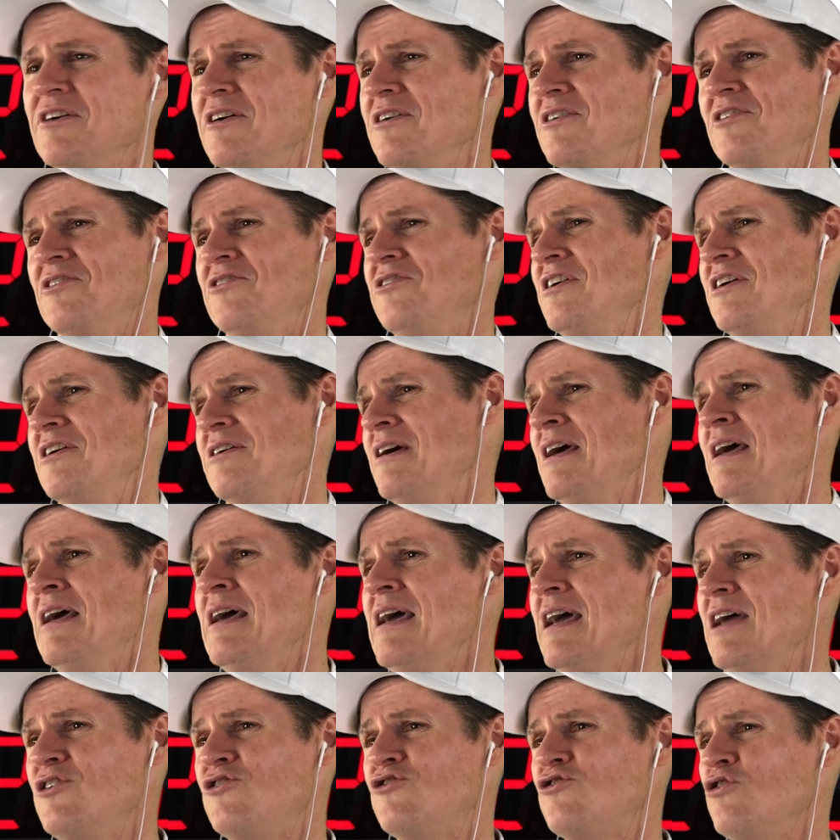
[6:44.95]
I just think
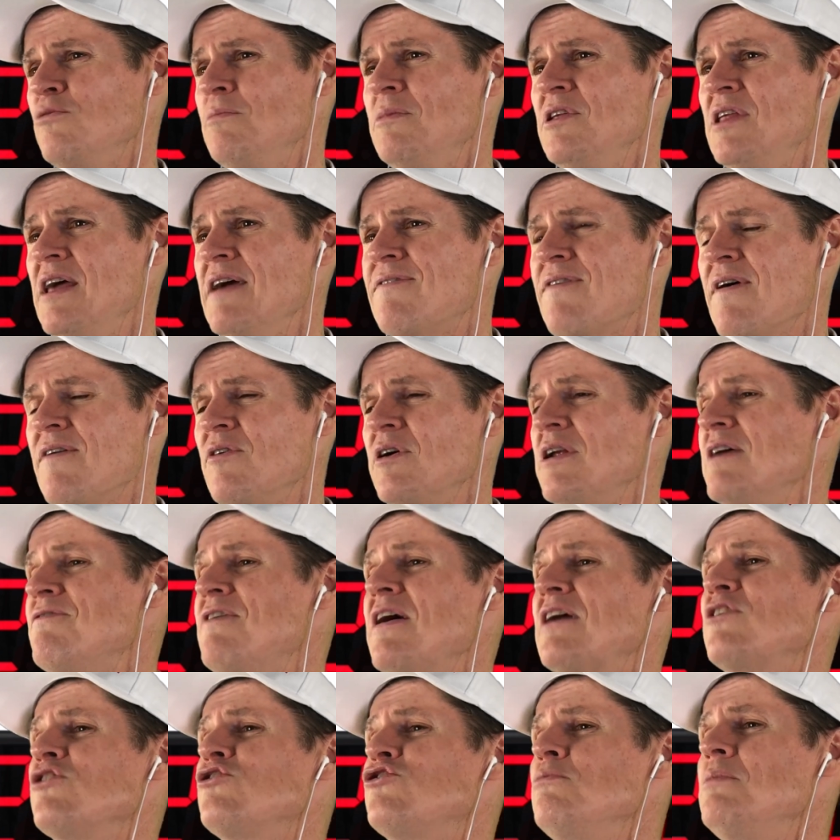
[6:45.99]
it should be there for everyone. In
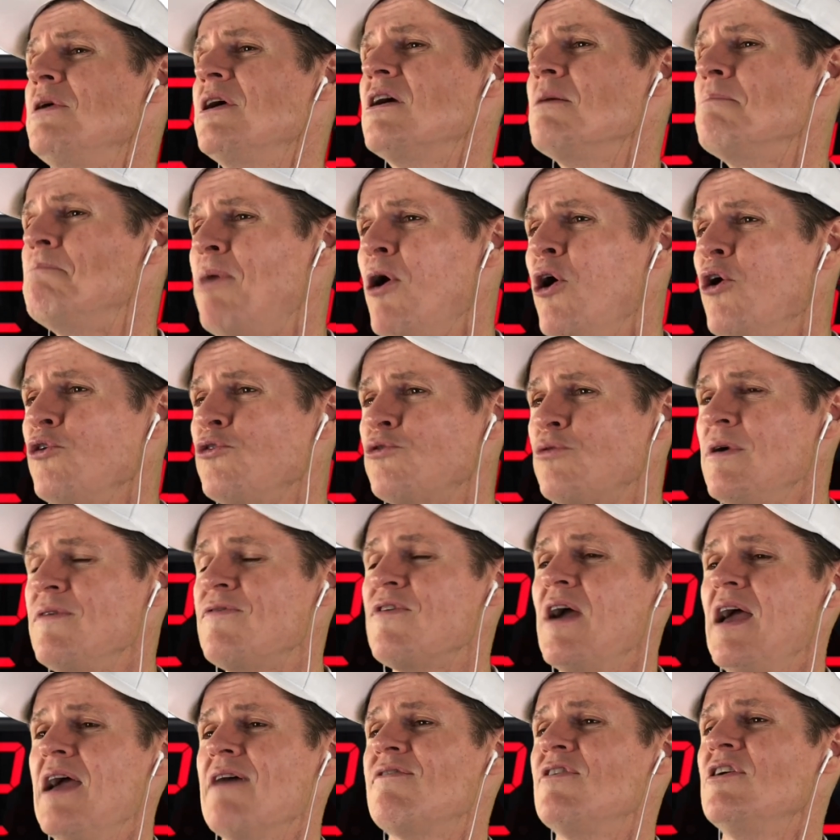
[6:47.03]
fact, it should be compulsory for
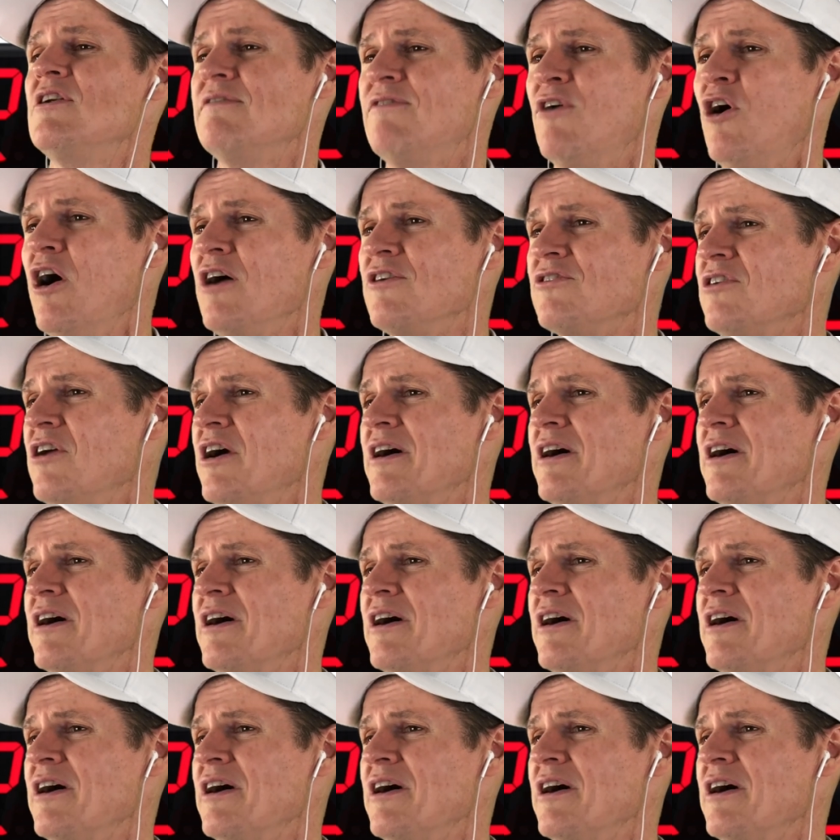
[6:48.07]
every device.